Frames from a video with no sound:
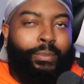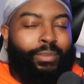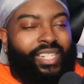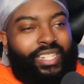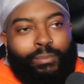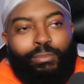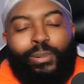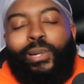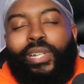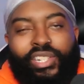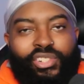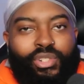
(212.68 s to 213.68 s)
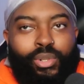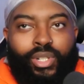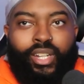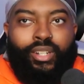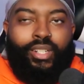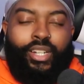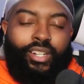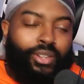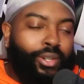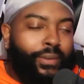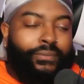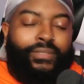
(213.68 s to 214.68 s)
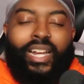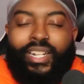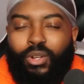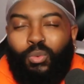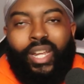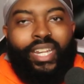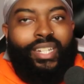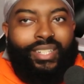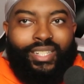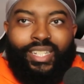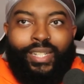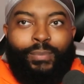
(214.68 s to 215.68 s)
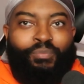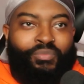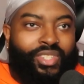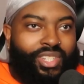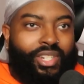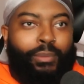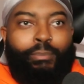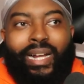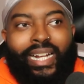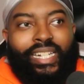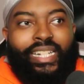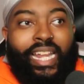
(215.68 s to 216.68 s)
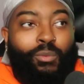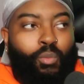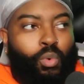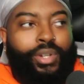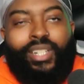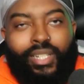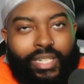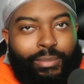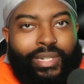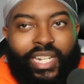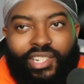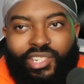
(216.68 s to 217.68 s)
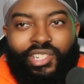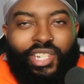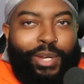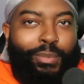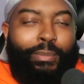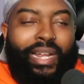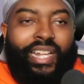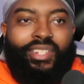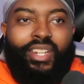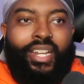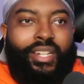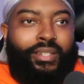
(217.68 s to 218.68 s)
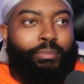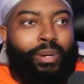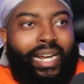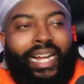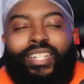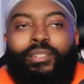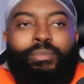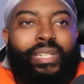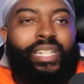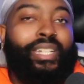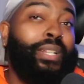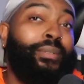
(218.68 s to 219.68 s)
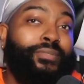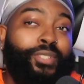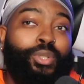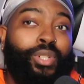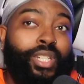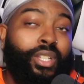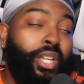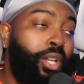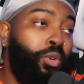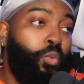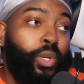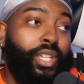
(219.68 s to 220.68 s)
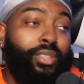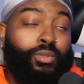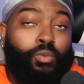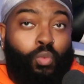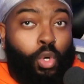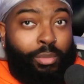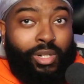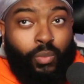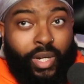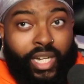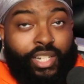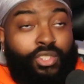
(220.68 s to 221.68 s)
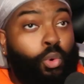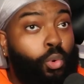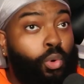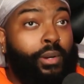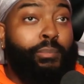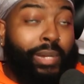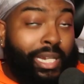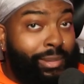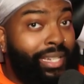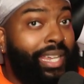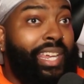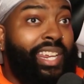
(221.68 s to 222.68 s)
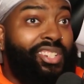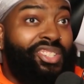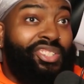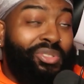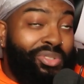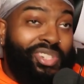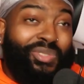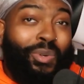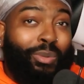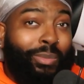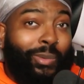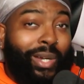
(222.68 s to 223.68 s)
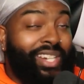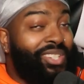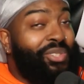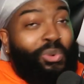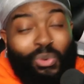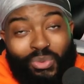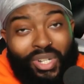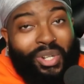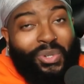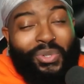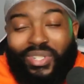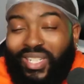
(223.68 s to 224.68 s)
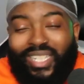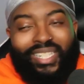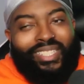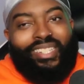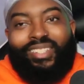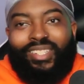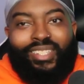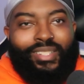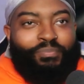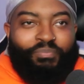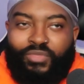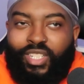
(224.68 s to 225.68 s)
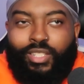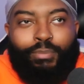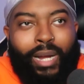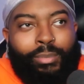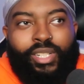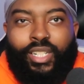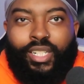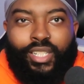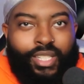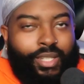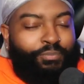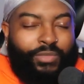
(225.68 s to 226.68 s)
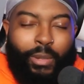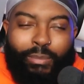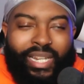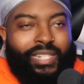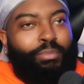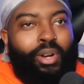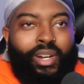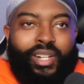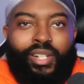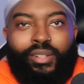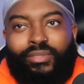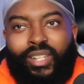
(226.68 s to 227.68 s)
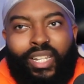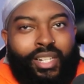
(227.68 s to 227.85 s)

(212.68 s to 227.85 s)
because I'm pretty sure they're, they're going to find a way to get somebody that won the Elimination Chamber match to possibly end up feuding with Roman Reigns, or maybe Edge chooses Roman Reigns. Who knows? This is this is probably the good, the best part of